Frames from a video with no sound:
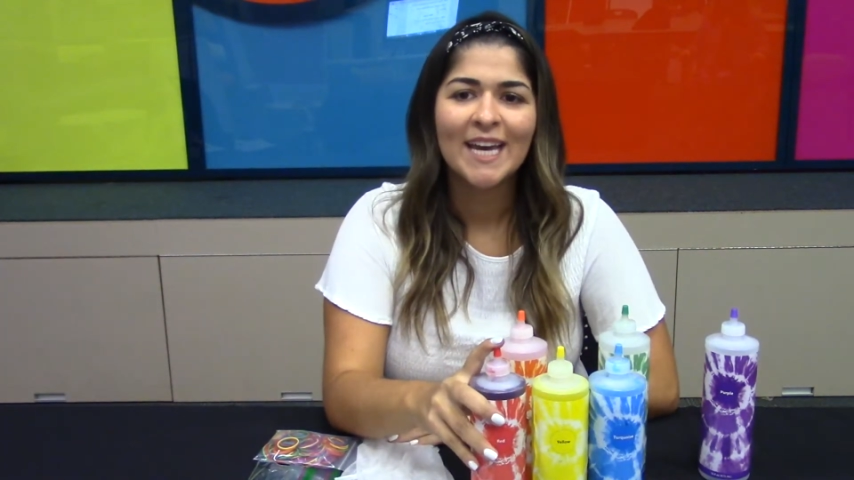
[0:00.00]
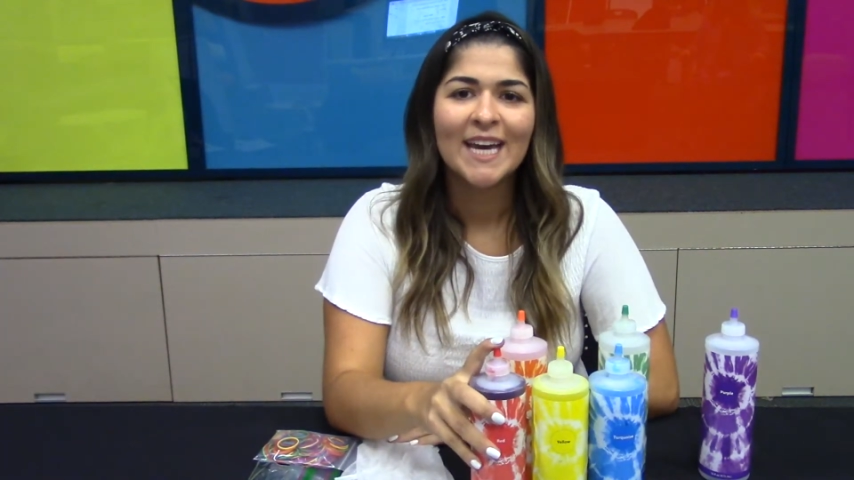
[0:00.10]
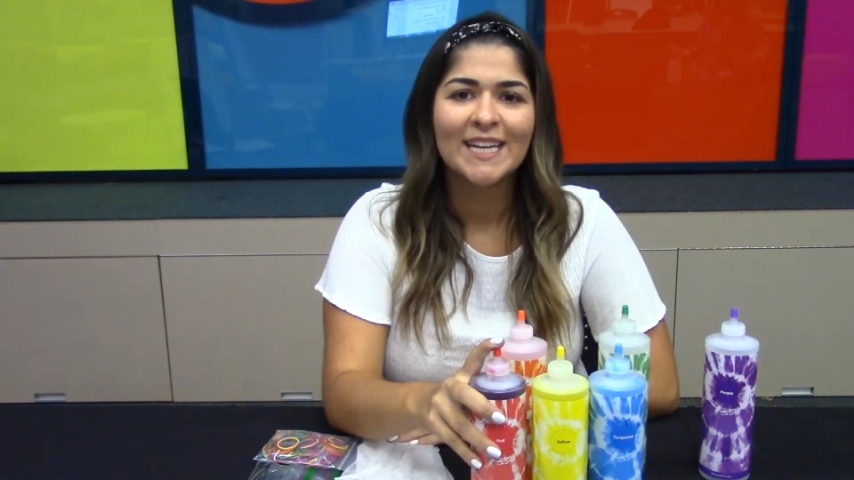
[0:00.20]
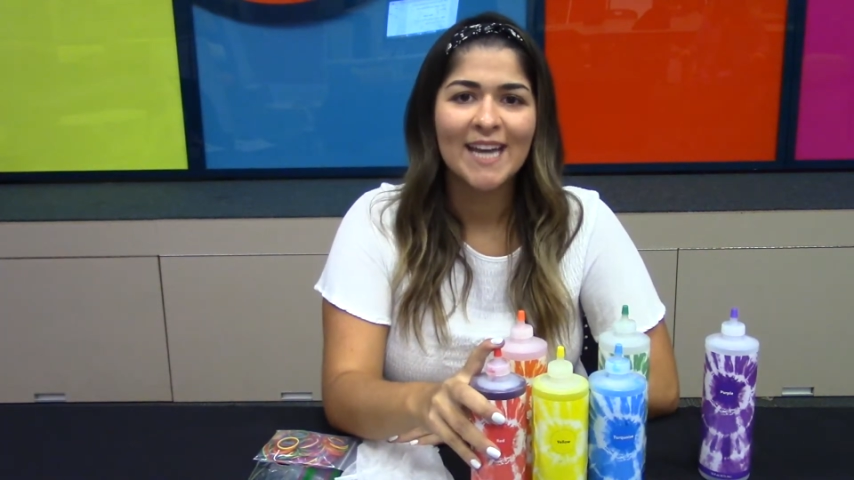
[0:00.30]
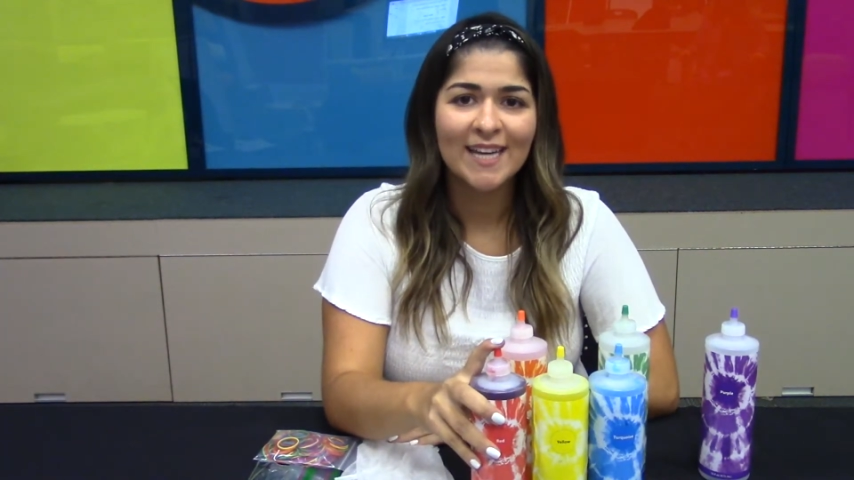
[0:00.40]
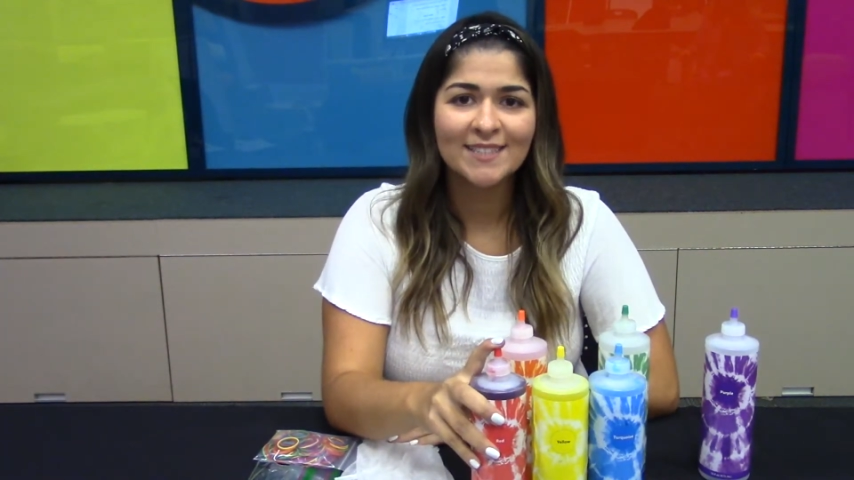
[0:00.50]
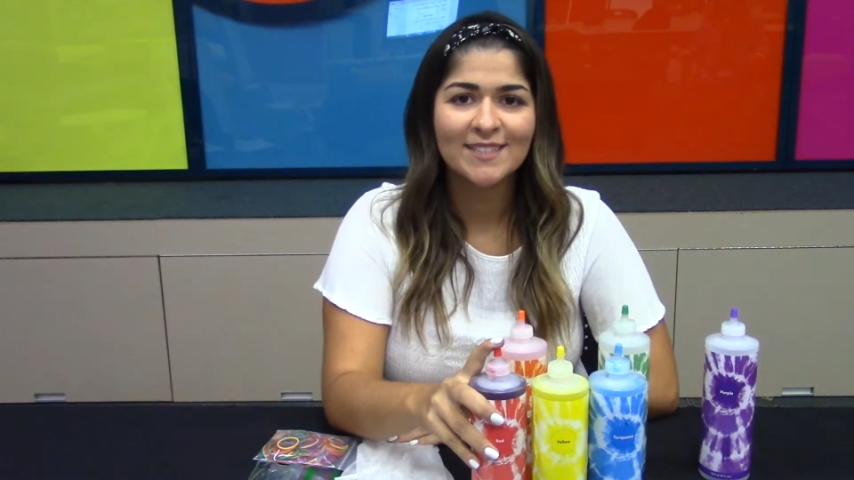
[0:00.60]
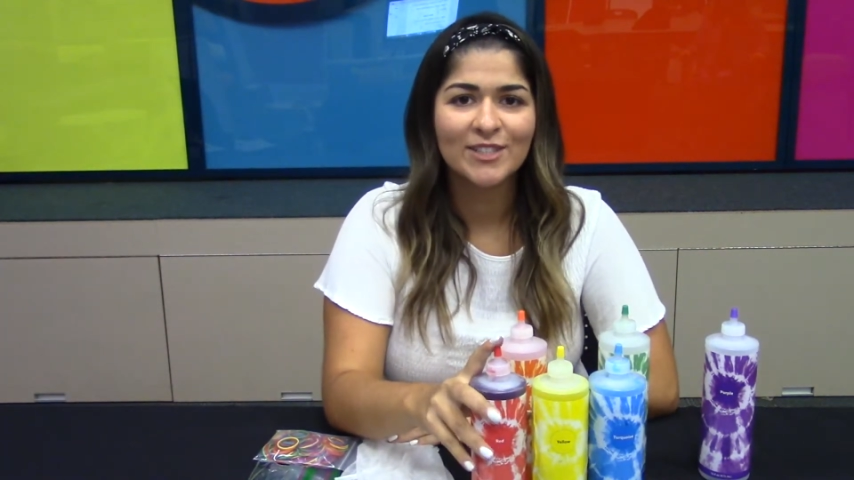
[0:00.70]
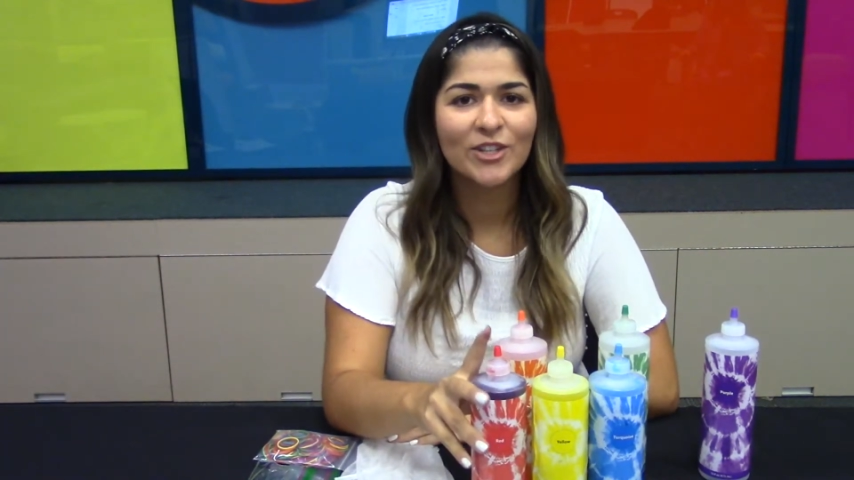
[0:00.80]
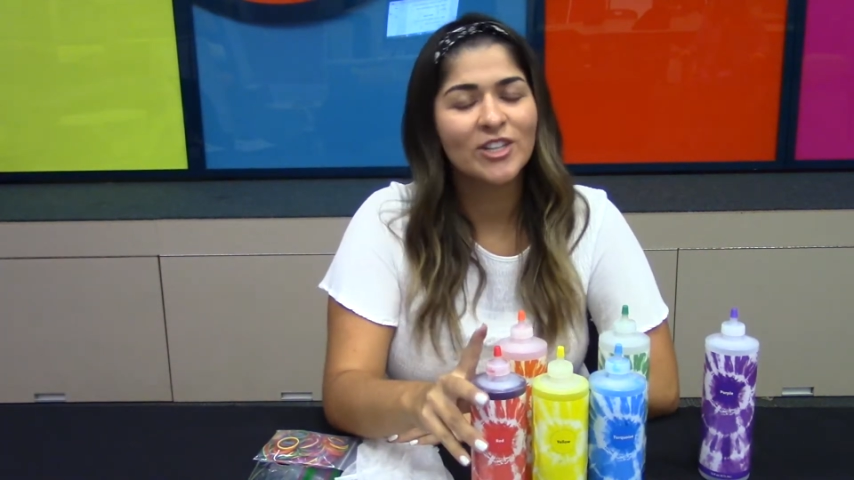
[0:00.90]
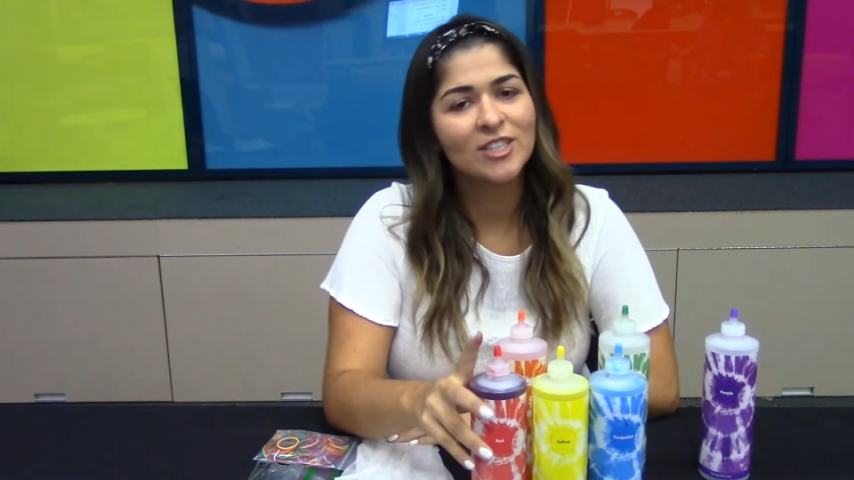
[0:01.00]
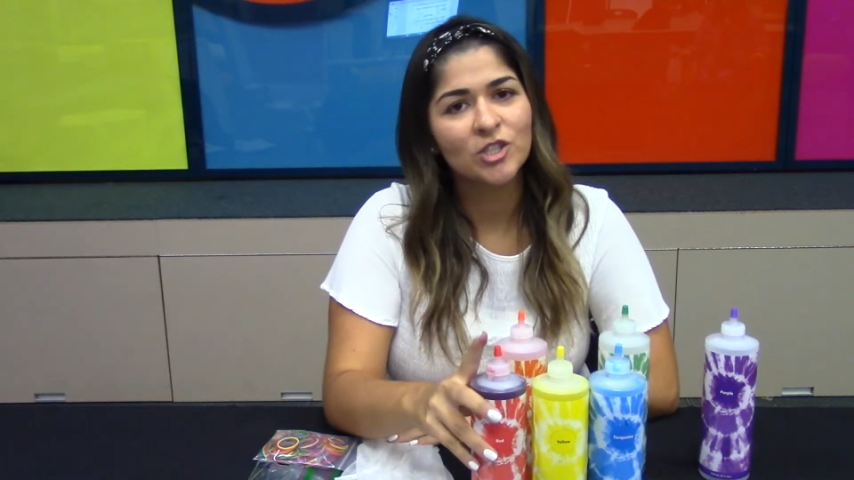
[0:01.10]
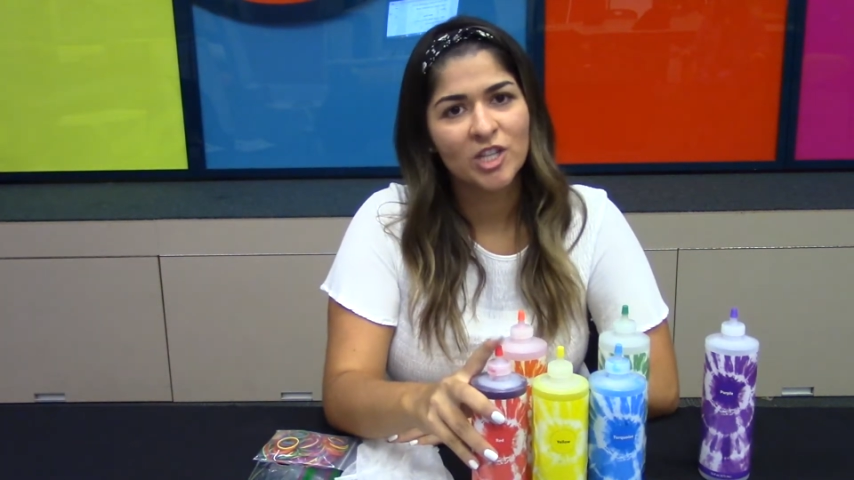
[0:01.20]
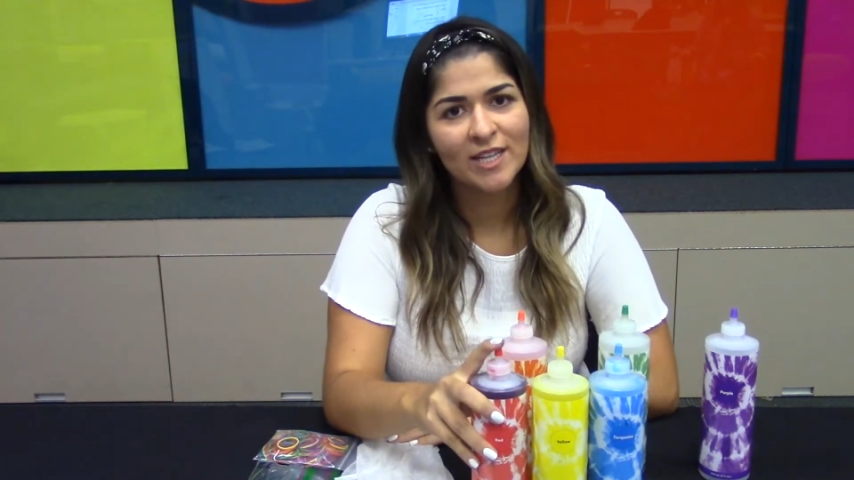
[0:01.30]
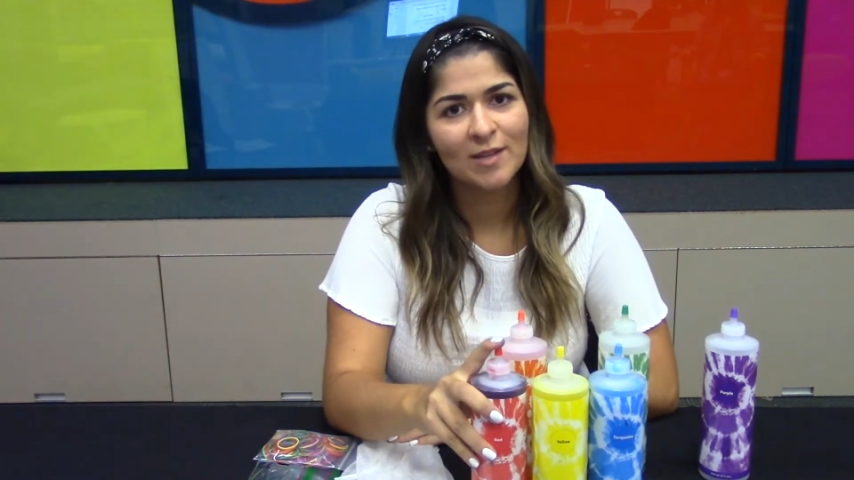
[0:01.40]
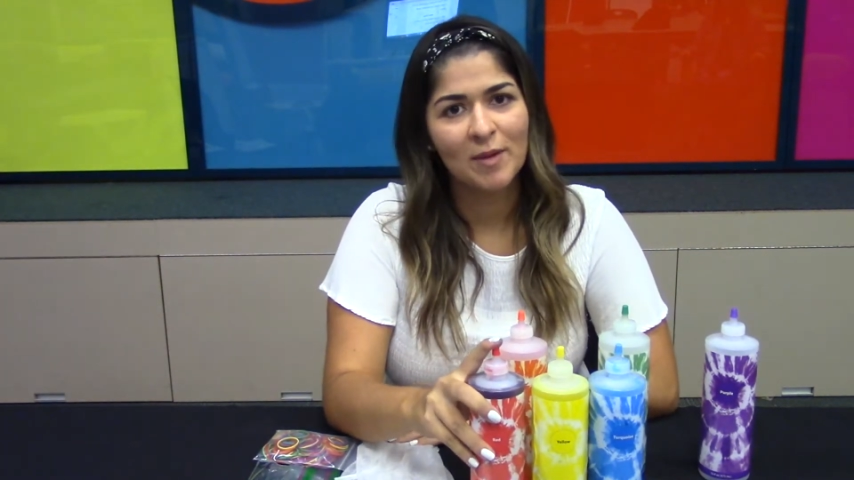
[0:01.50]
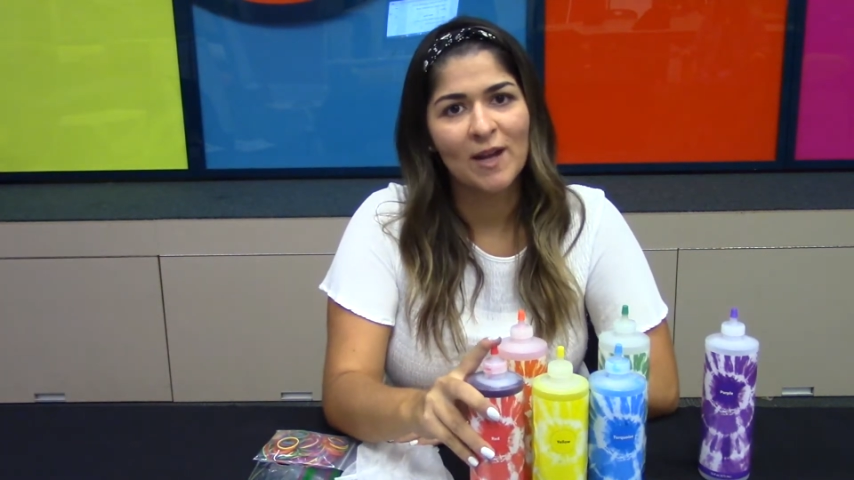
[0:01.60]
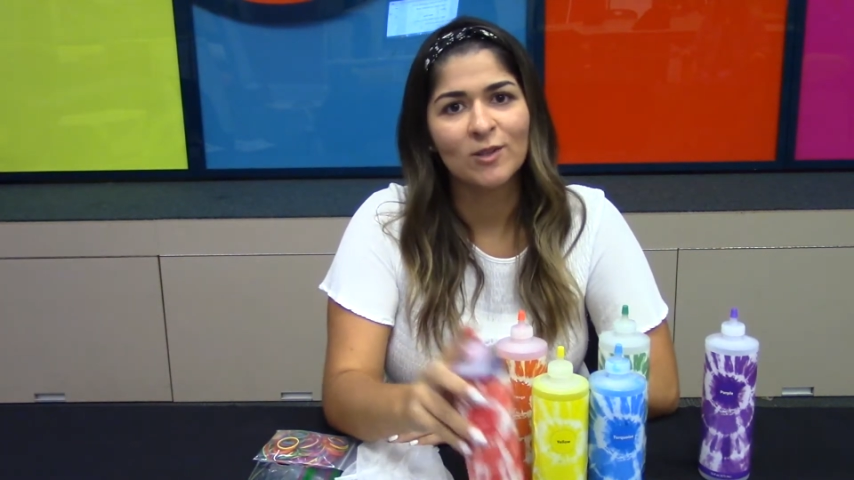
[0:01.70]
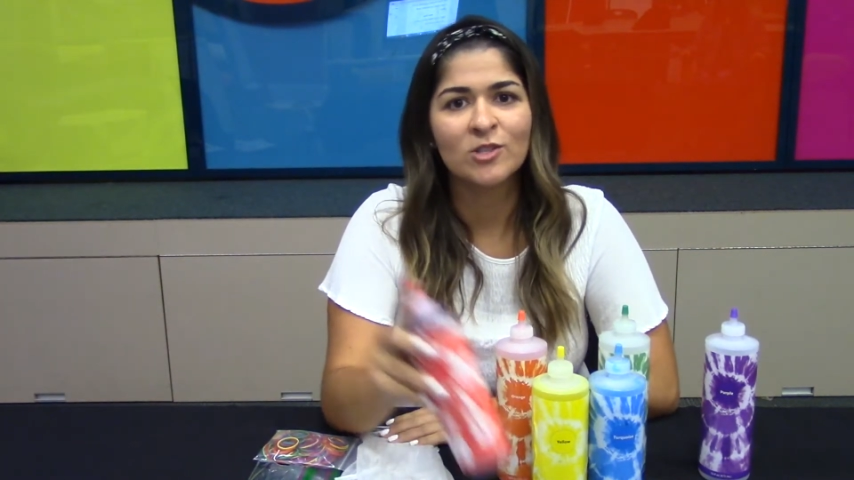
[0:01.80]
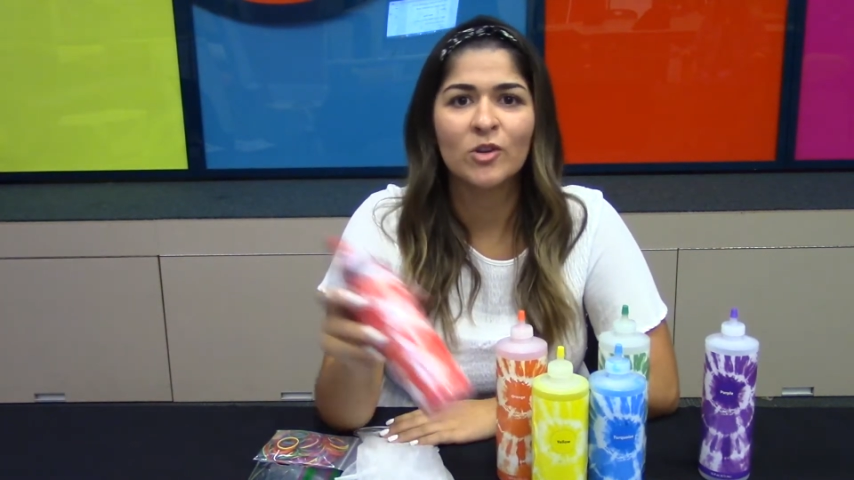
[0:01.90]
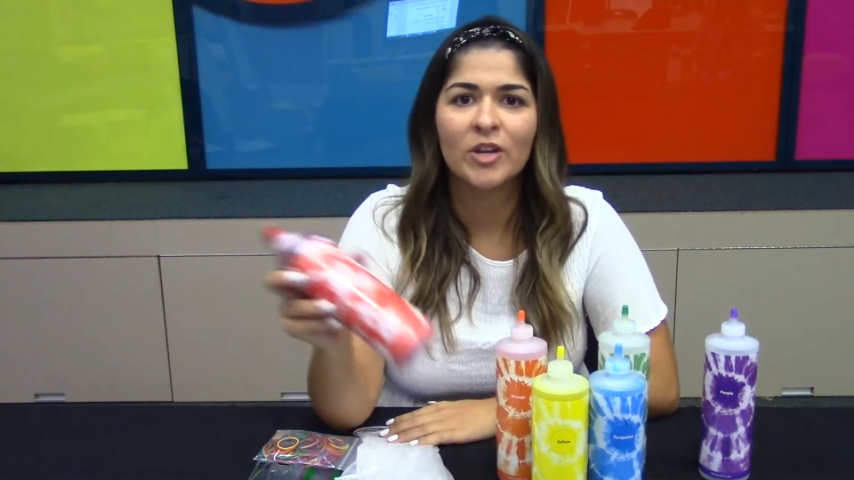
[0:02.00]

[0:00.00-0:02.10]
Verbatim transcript: Next, you're gonna shake the bottle so